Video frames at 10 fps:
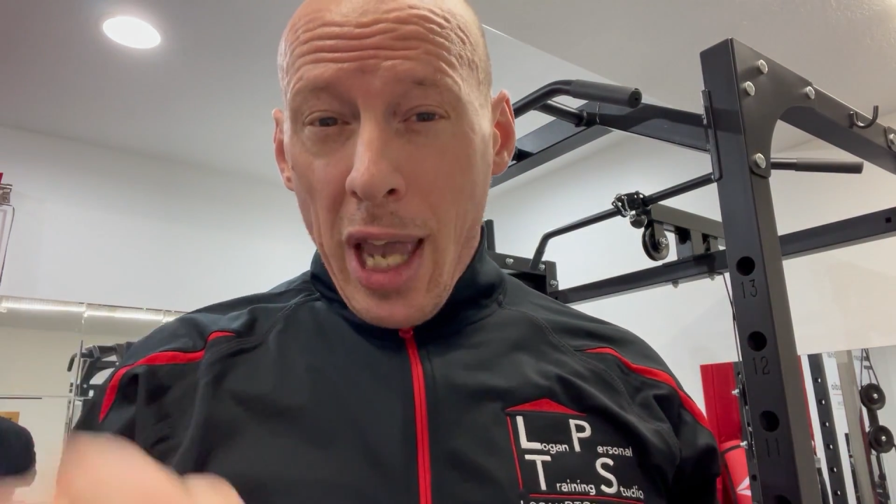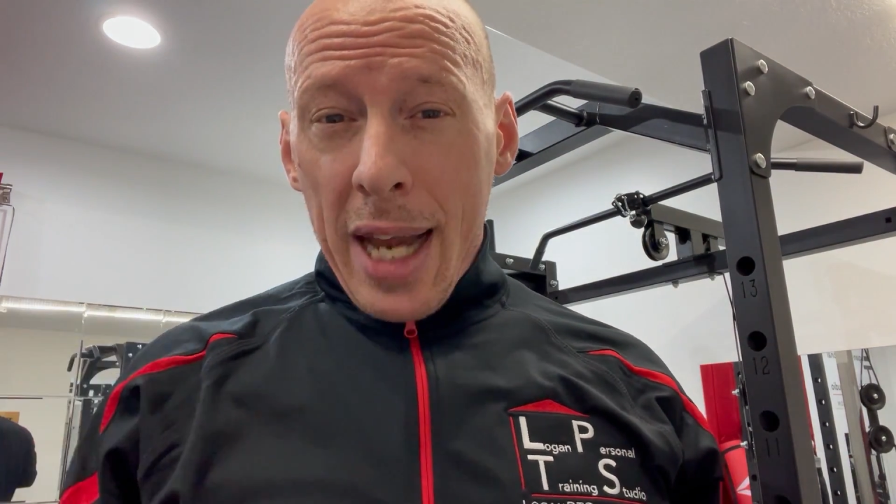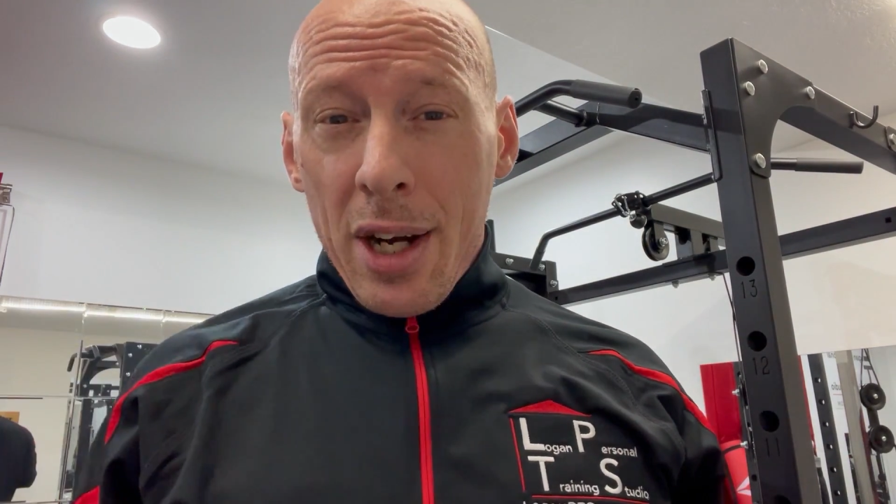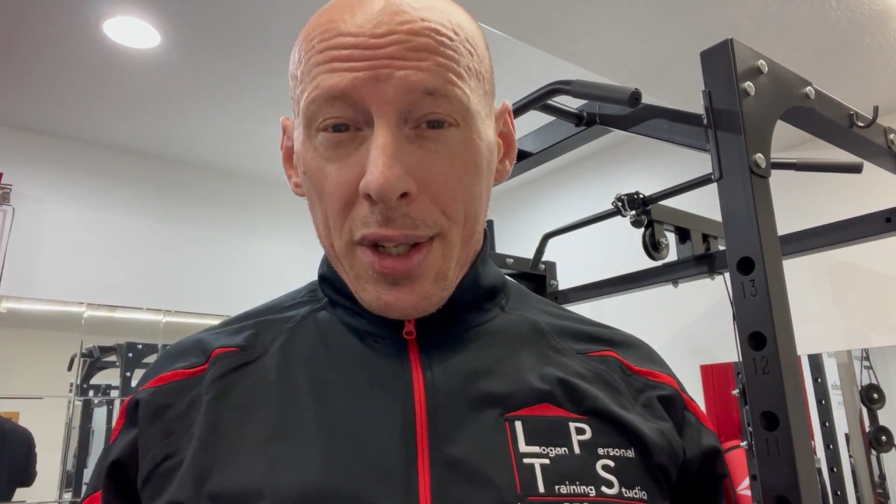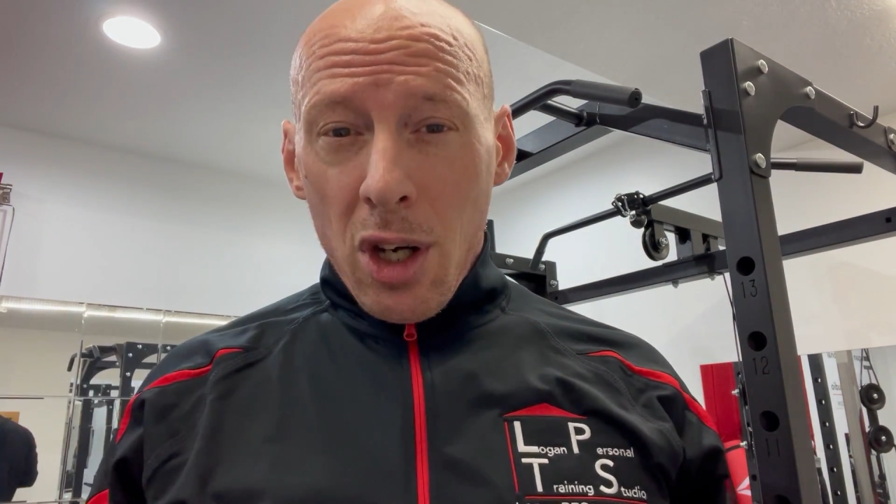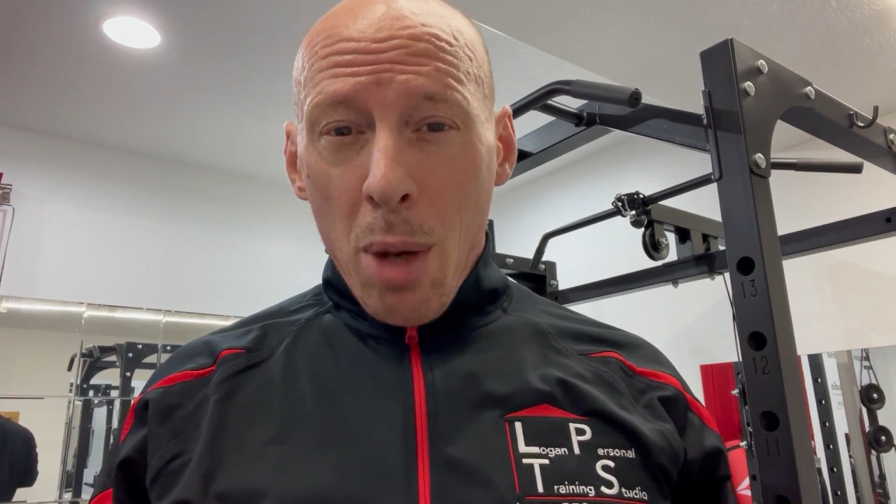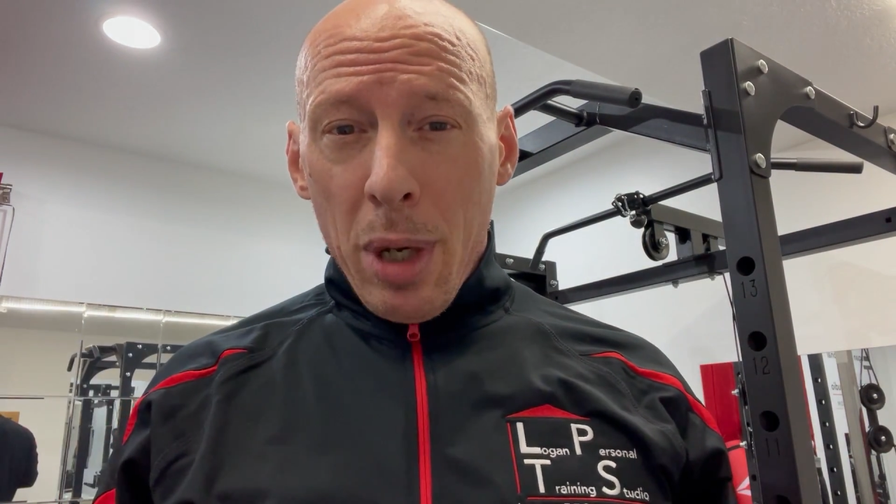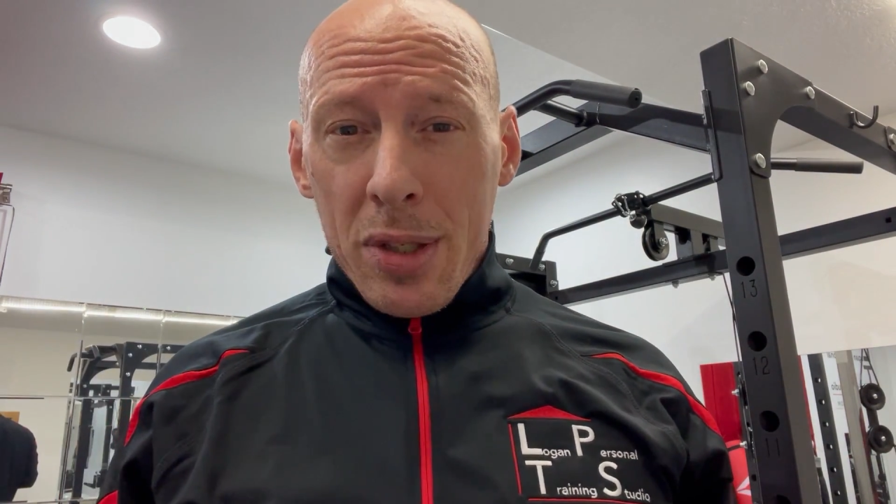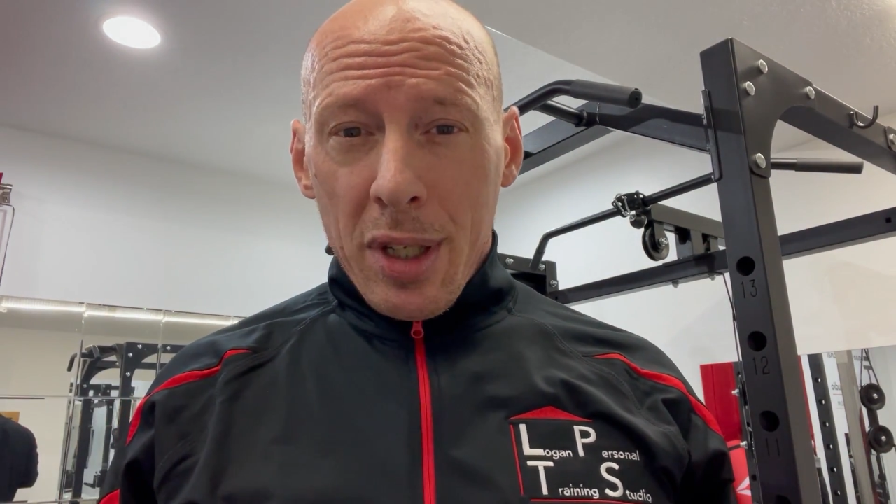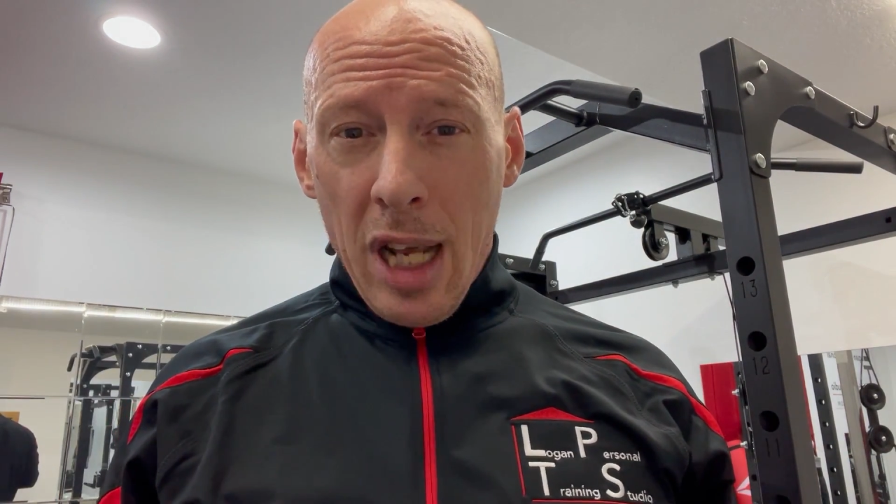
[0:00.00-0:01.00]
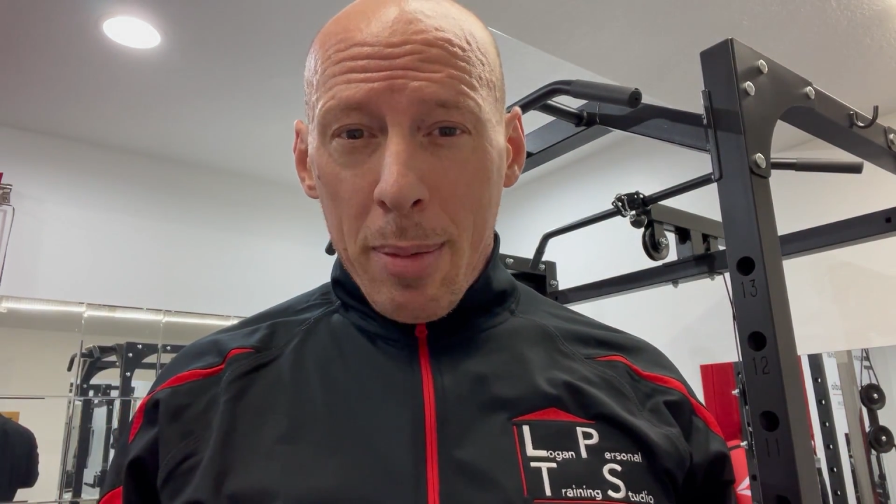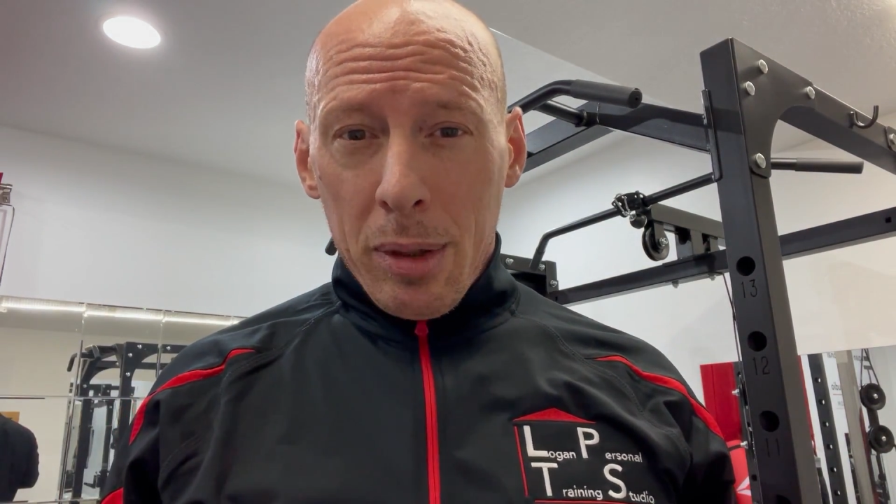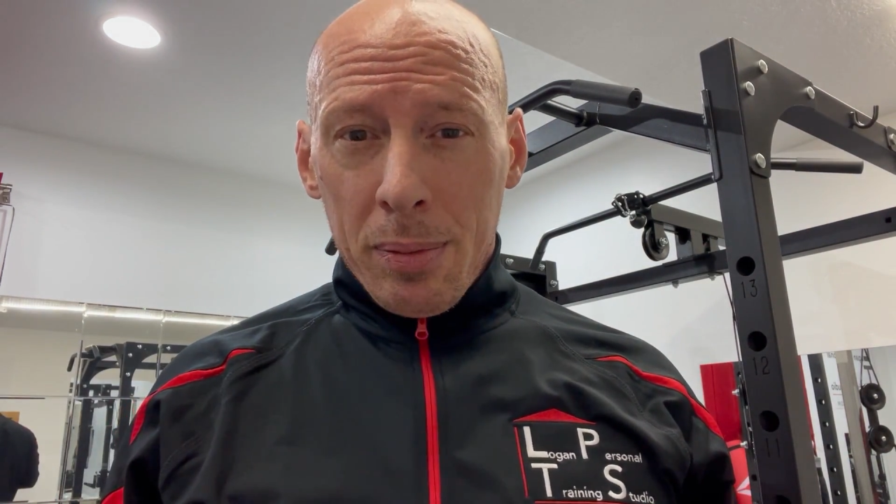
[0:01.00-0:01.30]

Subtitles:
at it on the arm wrestling table.